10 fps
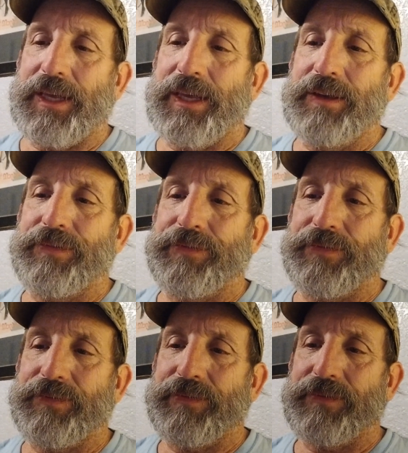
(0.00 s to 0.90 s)

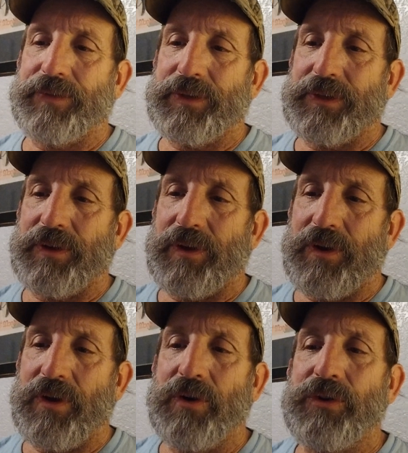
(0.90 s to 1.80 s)
if
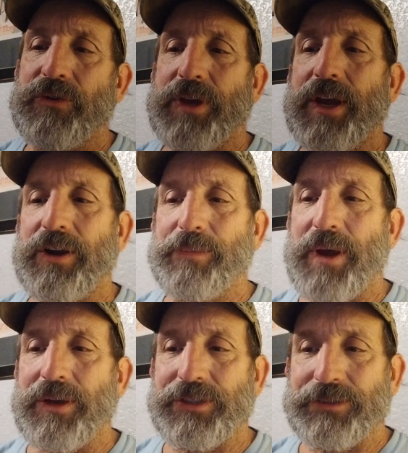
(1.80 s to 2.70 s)
all you care
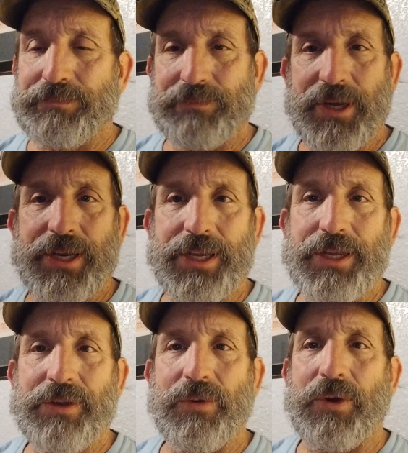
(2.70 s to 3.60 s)
about is
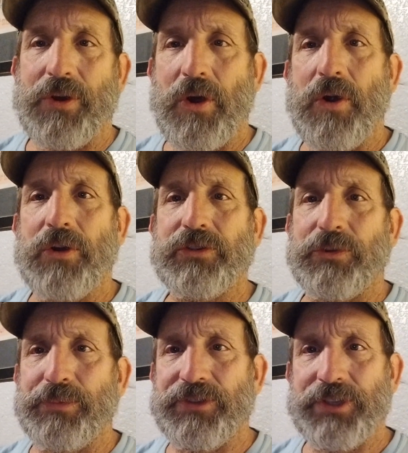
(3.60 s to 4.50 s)
money or cars
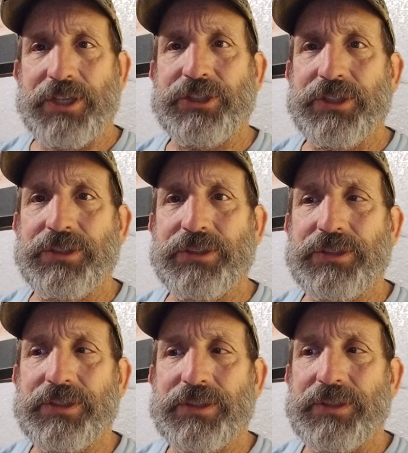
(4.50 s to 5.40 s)
or possessions,